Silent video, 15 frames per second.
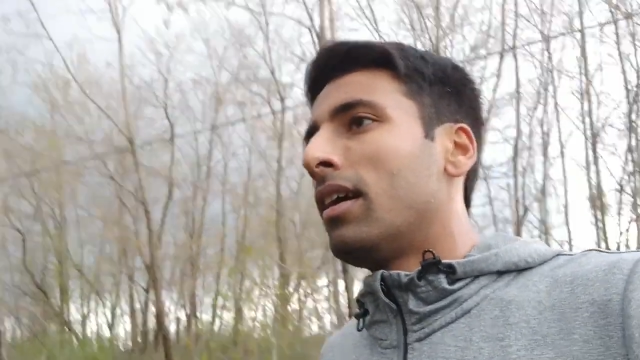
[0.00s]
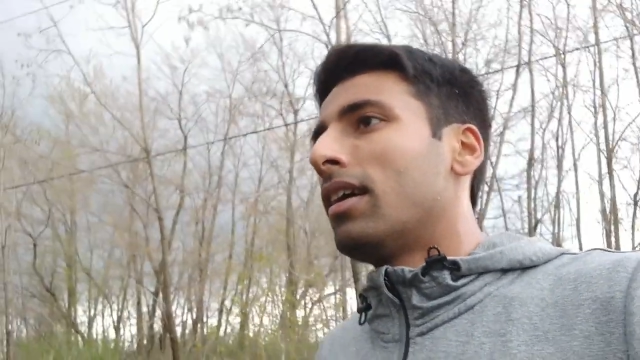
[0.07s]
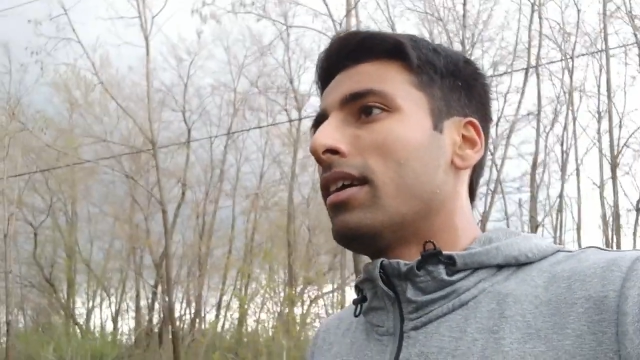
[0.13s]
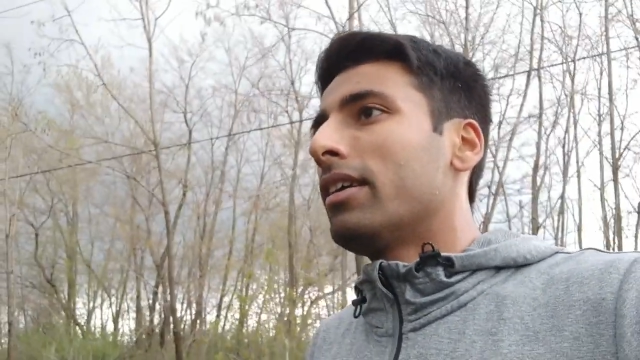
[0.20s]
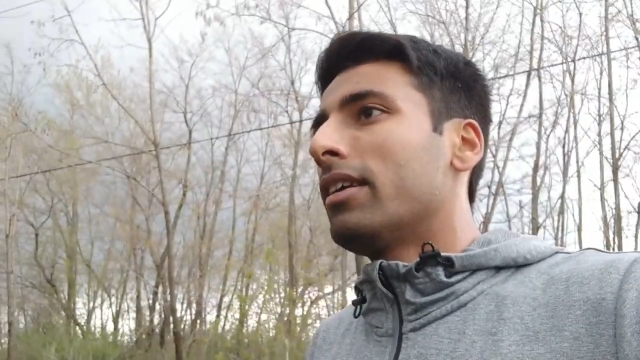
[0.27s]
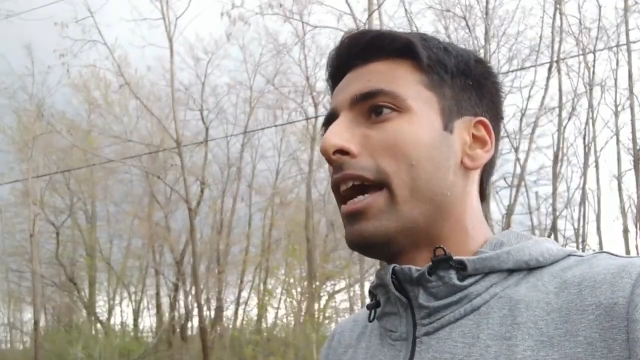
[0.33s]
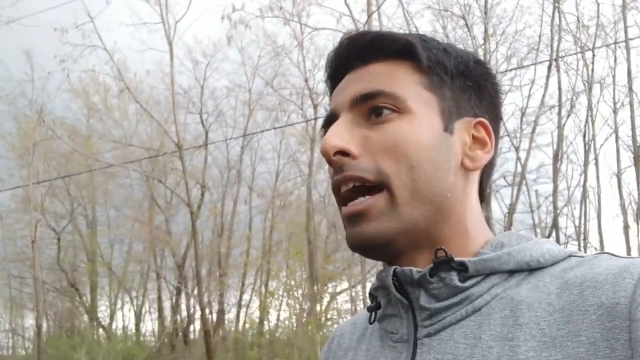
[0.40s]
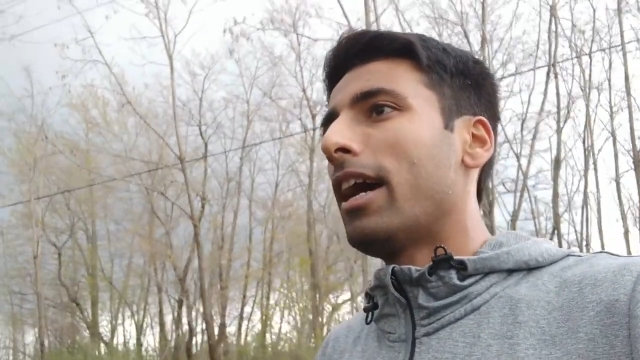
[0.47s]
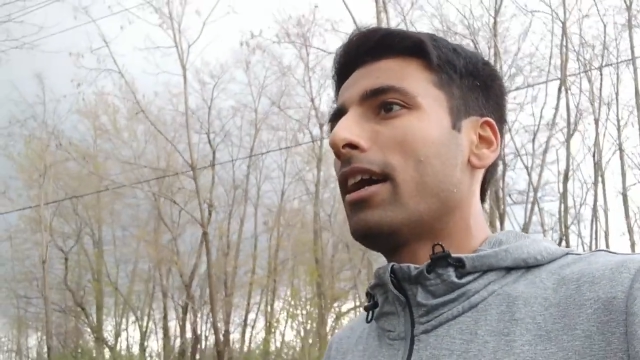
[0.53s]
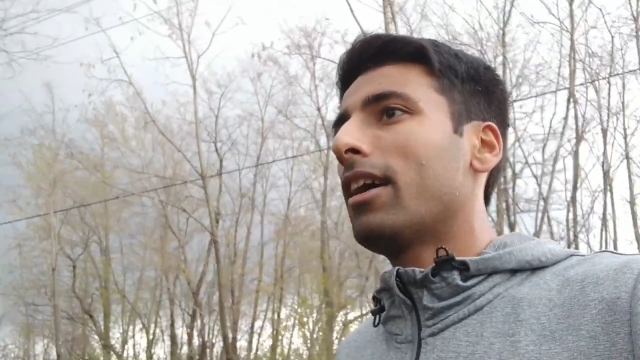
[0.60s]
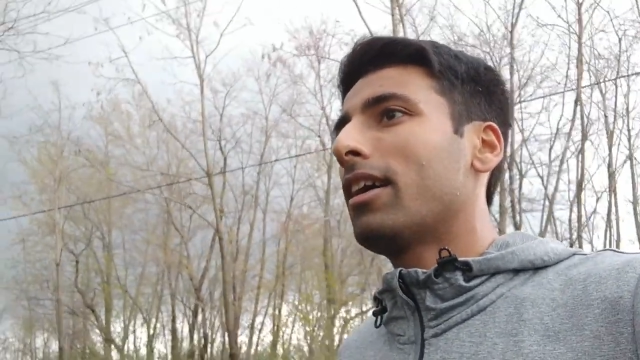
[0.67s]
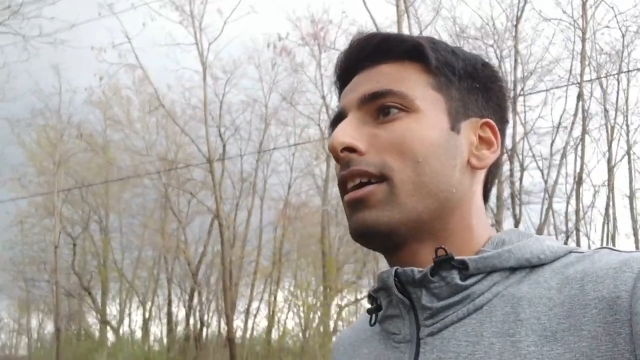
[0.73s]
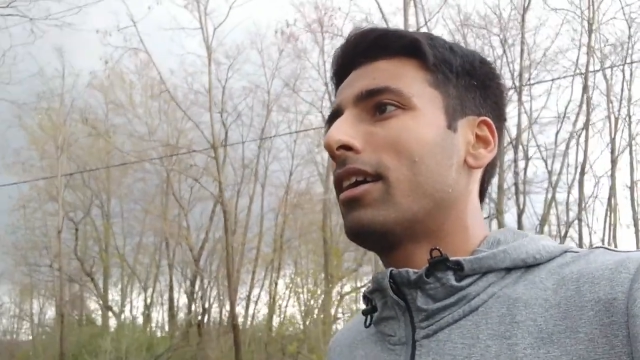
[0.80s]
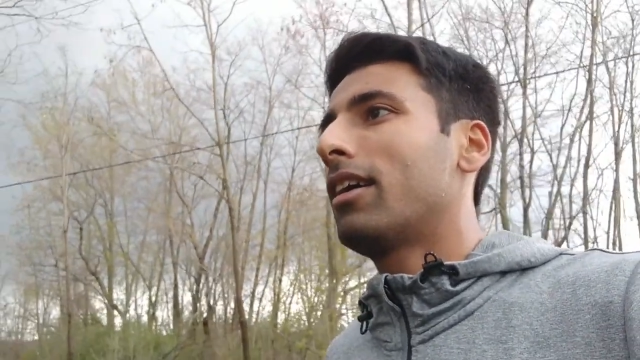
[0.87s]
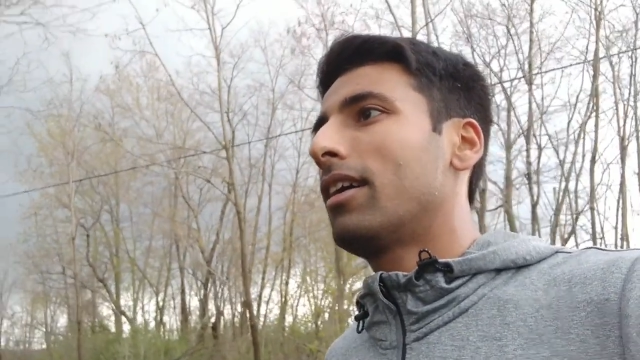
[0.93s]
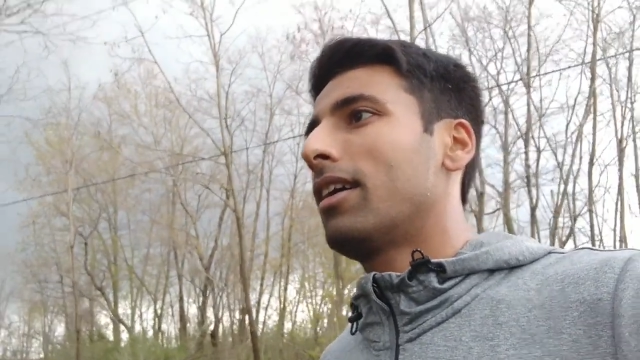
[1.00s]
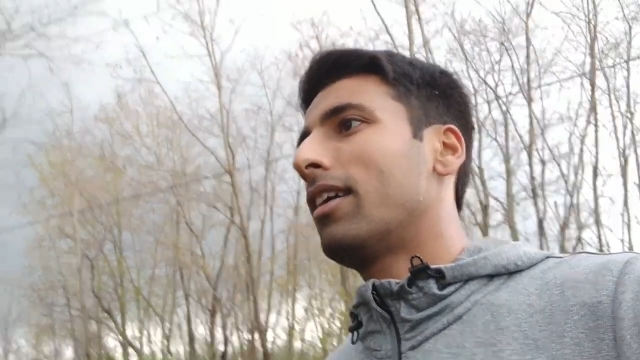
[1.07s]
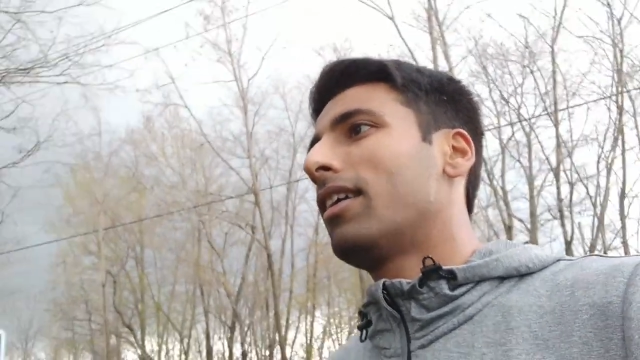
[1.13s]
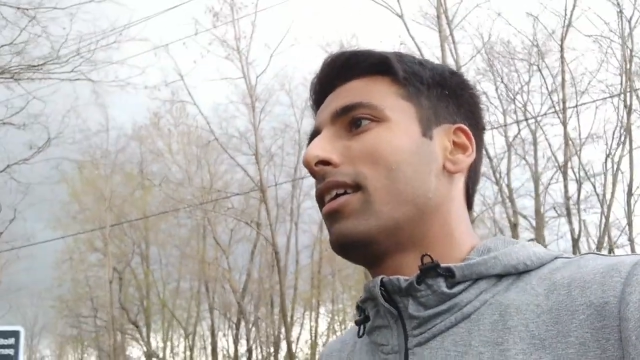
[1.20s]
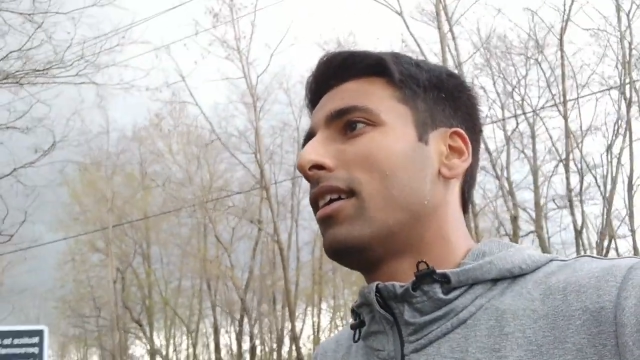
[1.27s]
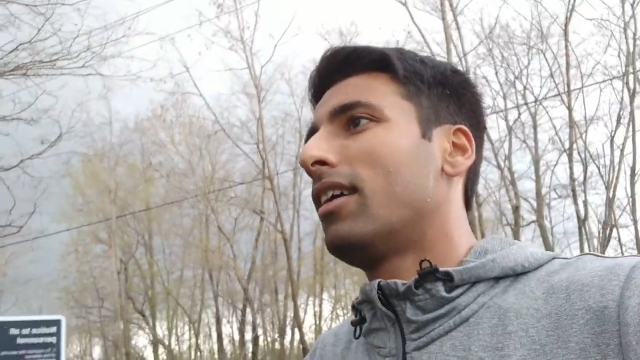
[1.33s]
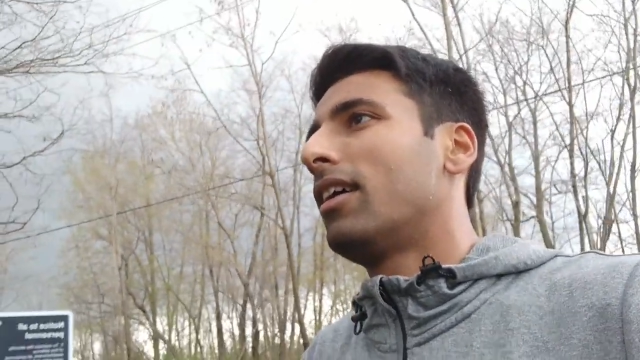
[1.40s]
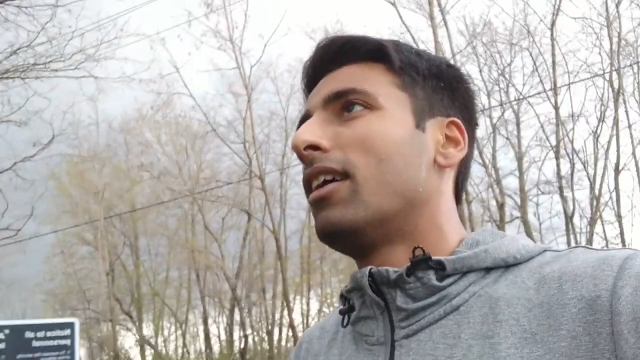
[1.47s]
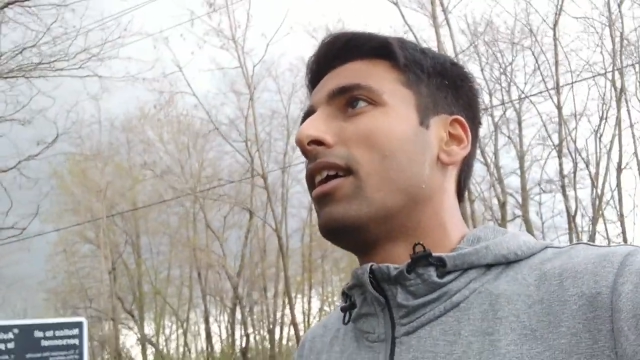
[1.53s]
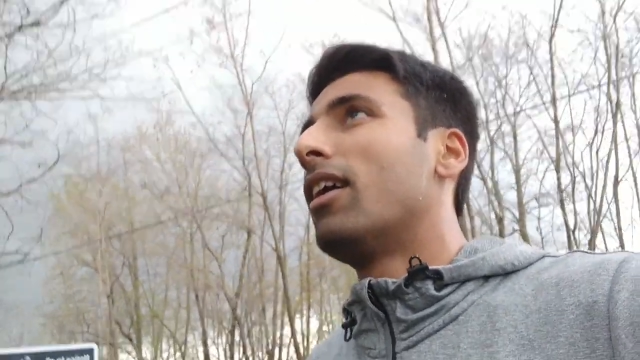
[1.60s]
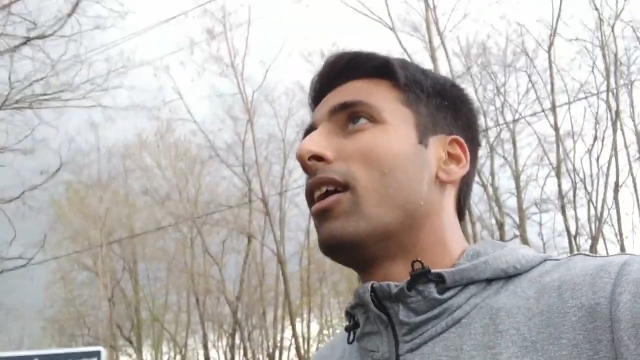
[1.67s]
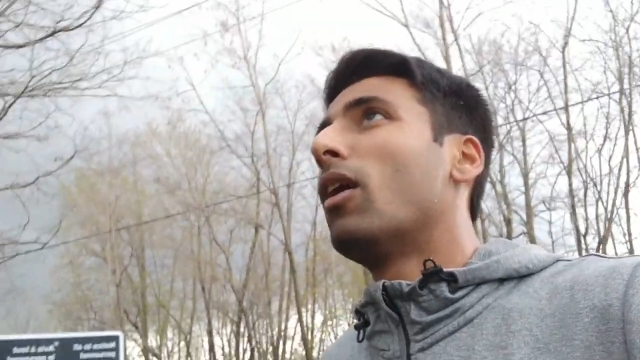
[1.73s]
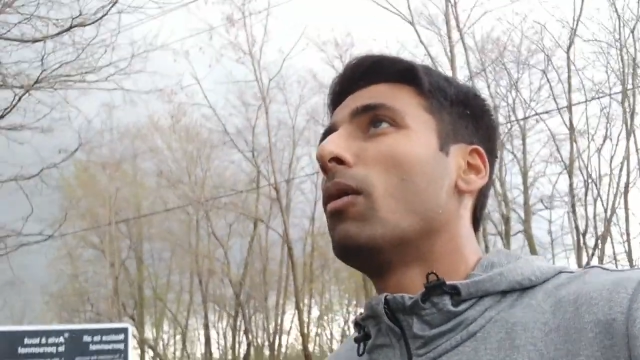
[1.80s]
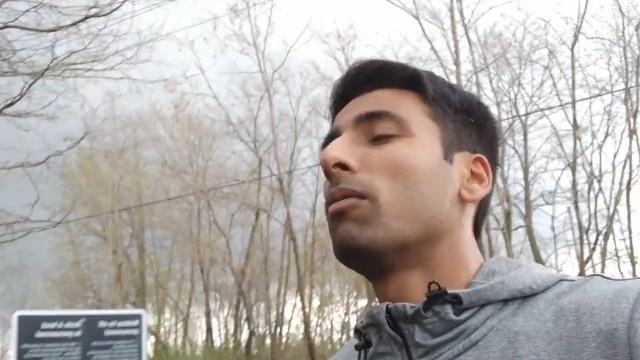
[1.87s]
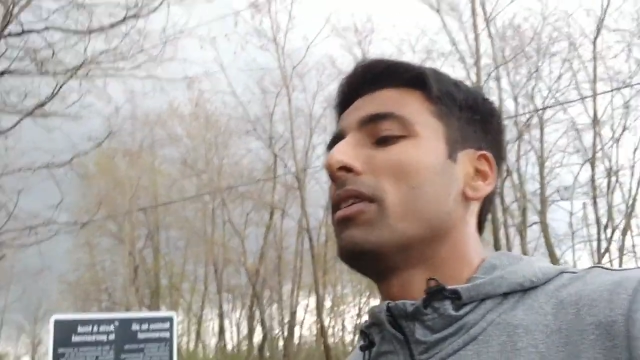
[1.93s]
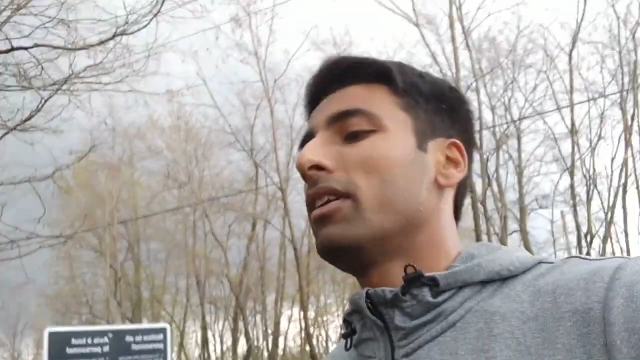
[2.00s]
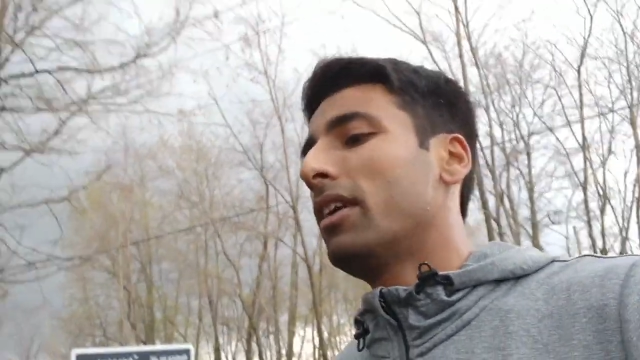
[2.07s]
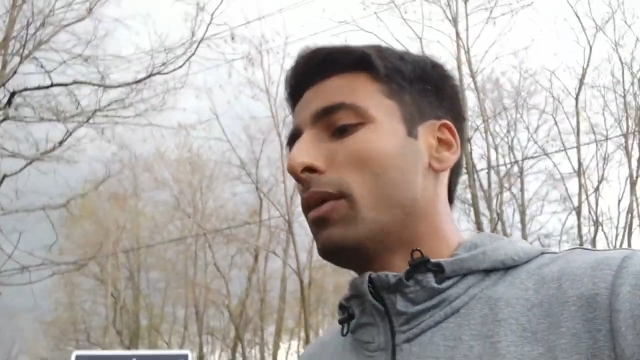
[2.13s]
Yeah. Hopefully,